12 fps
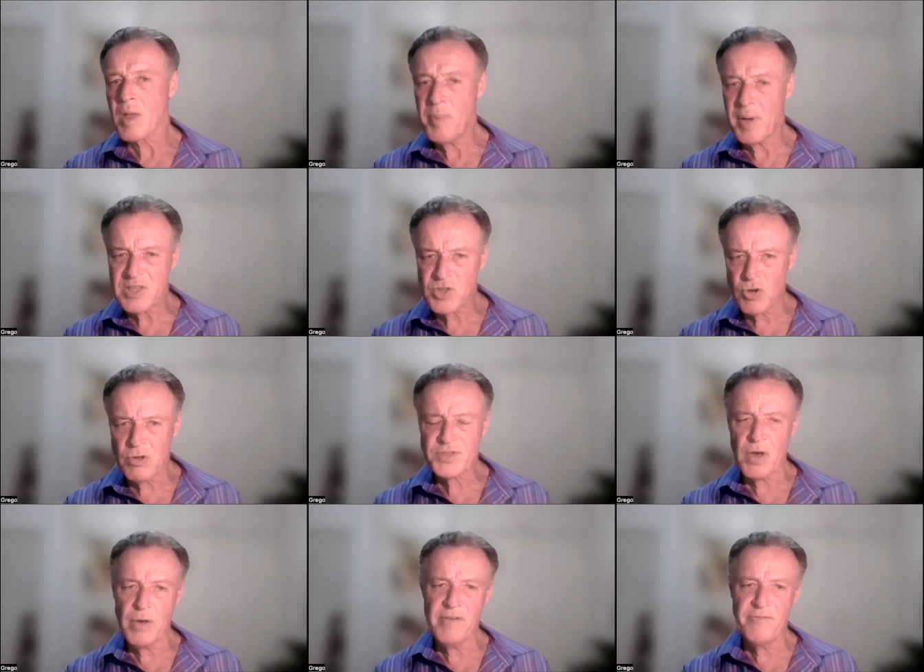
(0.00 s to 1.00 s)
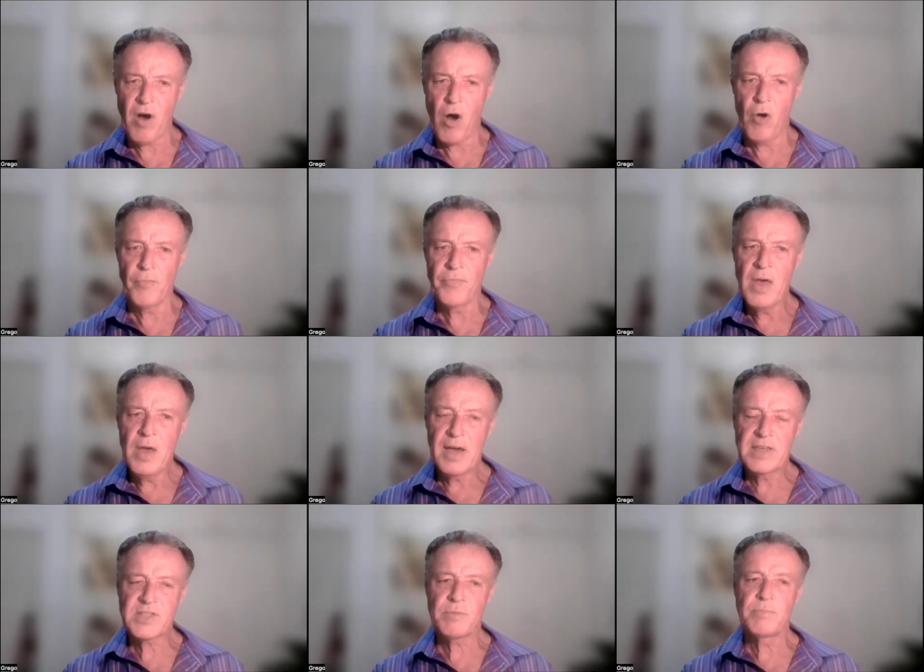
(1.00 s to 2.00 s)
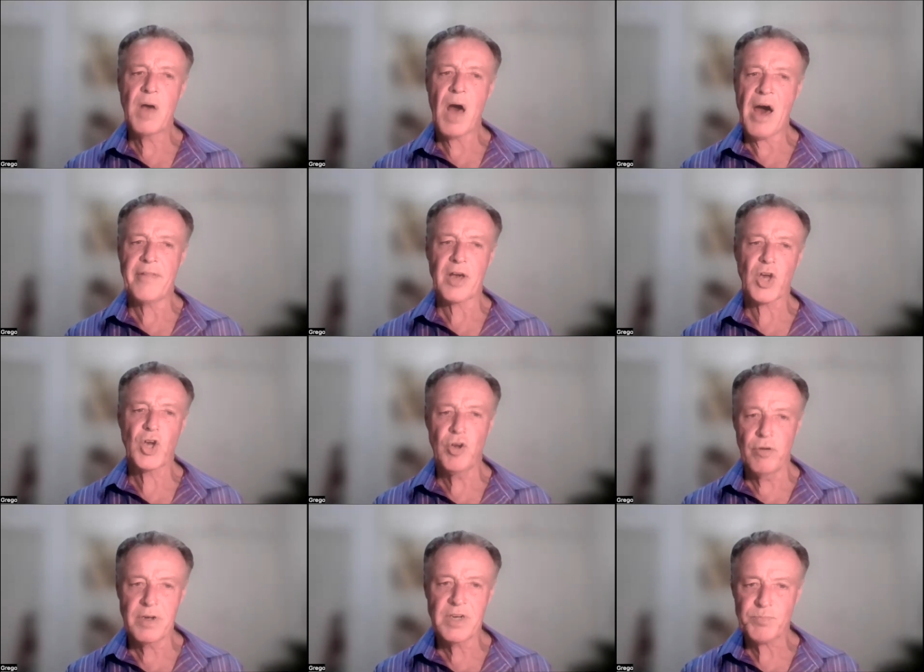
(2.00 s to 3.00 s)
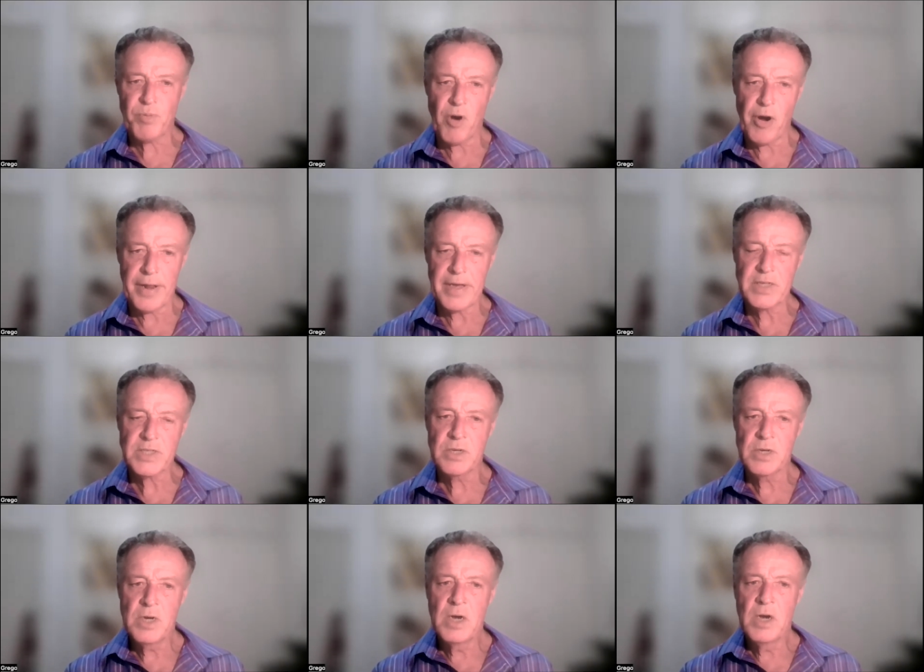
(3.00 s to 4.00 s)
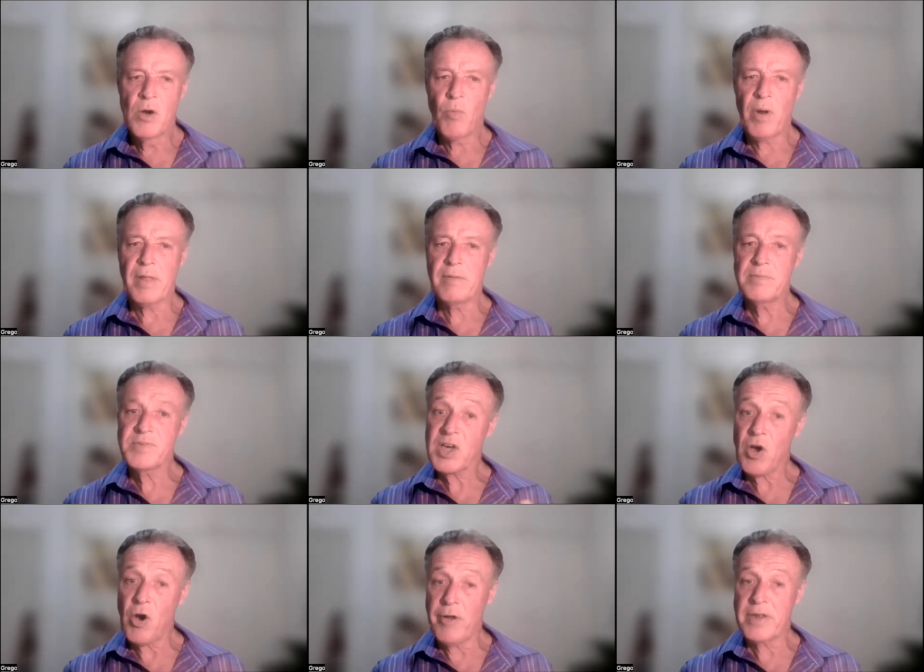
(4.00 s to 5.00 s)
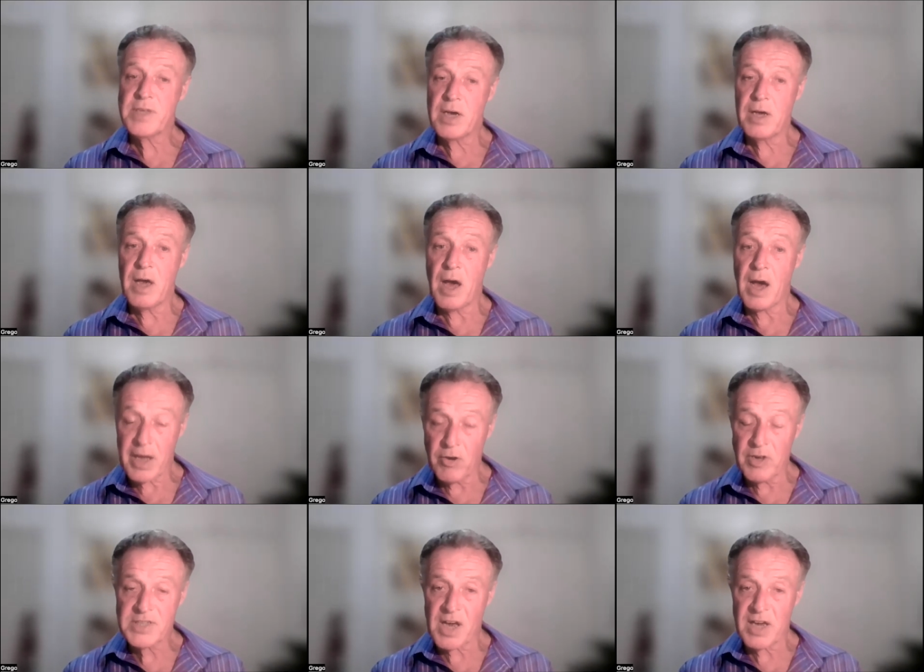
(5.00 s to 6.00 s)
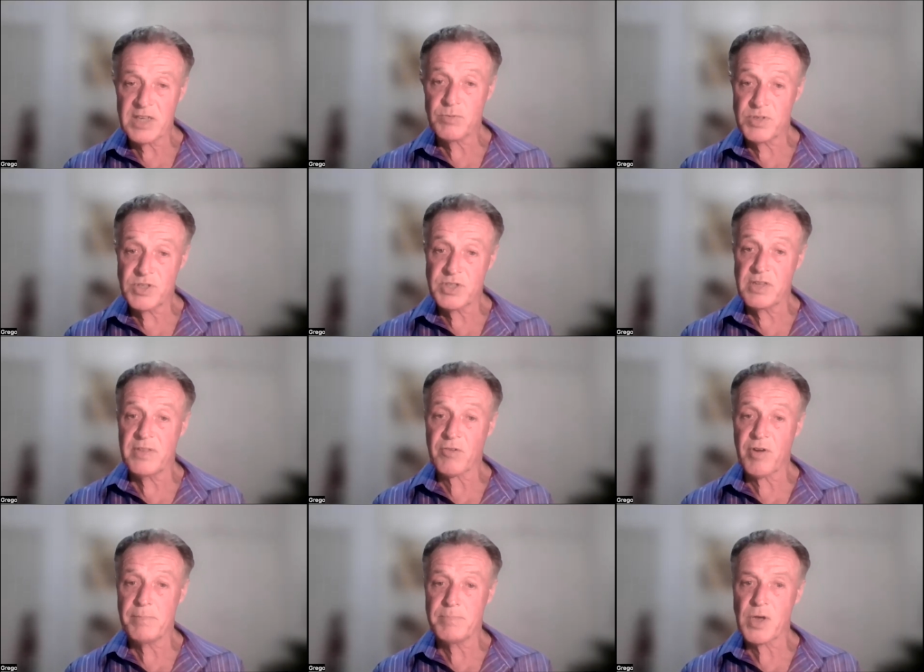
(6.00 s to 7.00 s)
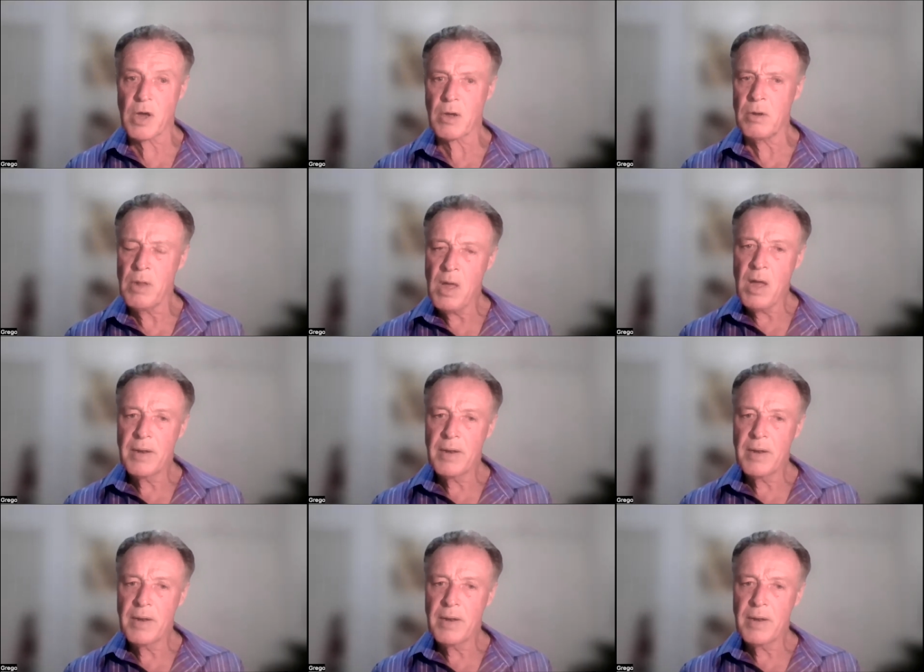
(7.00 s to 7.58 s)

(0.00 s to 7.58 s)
But it's also involved in some other curious proteins. One of them is a conatase, which is in the Krebs cycle.